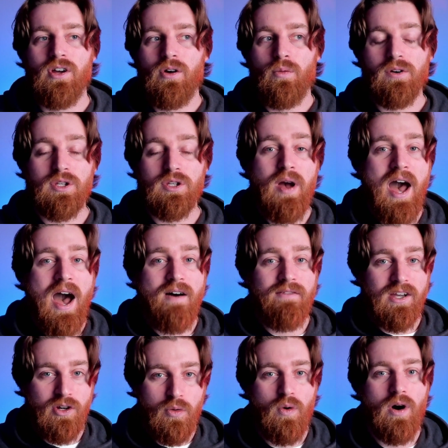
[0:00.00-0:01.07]
where you have a
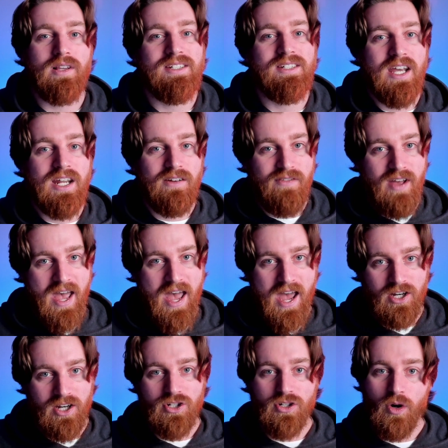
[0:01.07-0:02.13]
qualitative
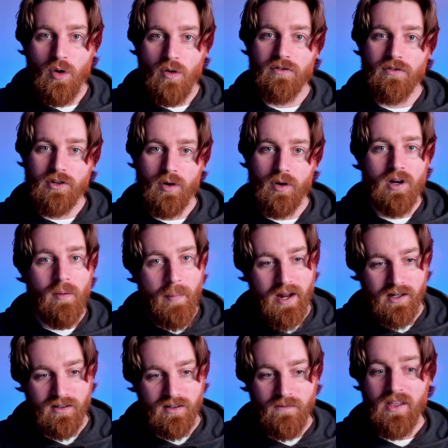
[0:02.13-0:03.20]
edge over your
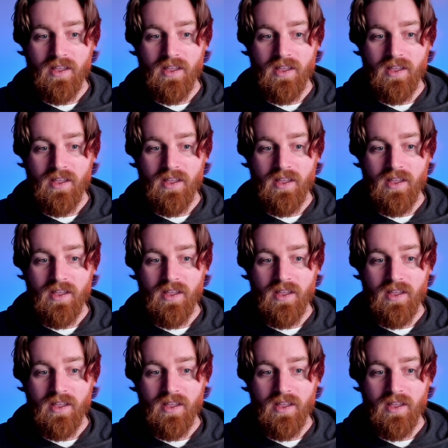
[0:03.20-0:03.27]
competitor.